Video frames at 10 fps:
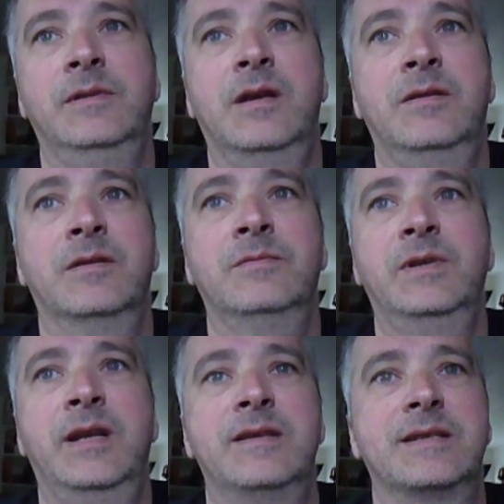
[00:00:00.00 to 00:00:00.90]
I don't know,
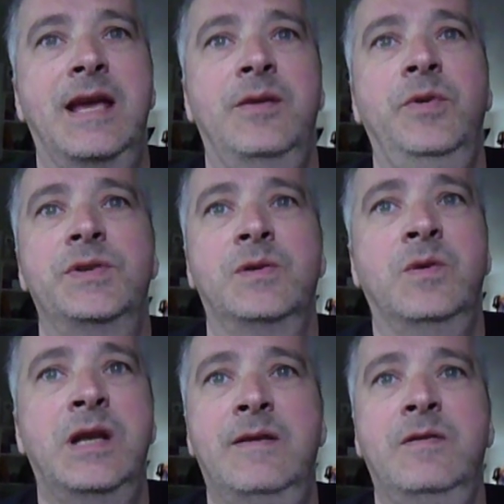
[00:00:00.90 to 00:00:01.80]
get a sandwich or
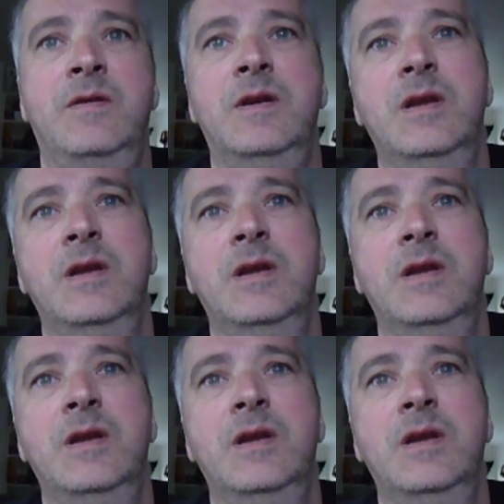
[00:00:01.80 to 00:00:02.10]
whatever.